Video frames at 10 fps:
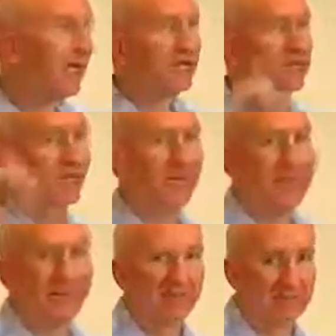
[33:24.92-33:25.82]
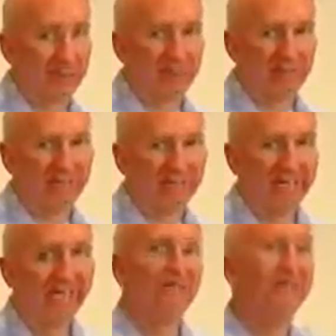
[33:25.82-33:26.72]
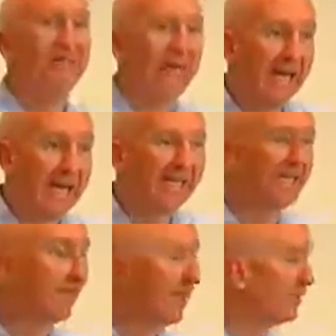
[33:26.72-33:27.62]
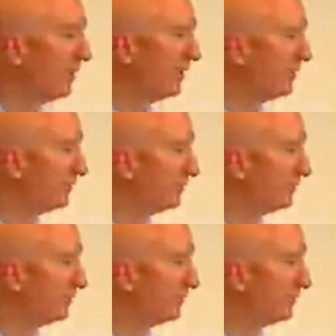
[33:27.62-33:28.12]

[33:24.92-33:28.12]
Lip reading: in both data entry and in output.